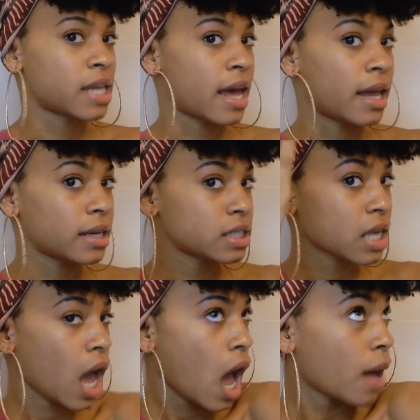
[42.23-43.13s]
that
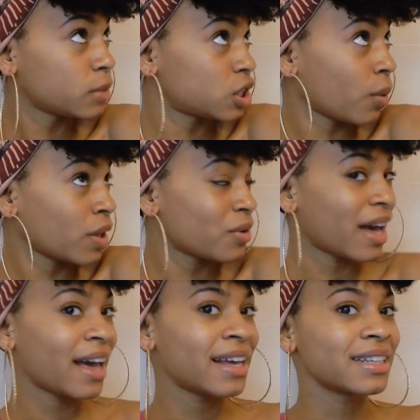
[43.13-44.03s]
I'm showing you
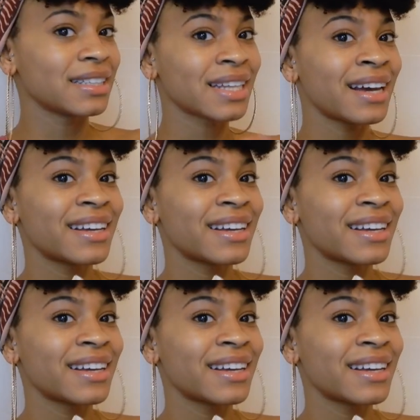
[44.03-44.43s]
guys.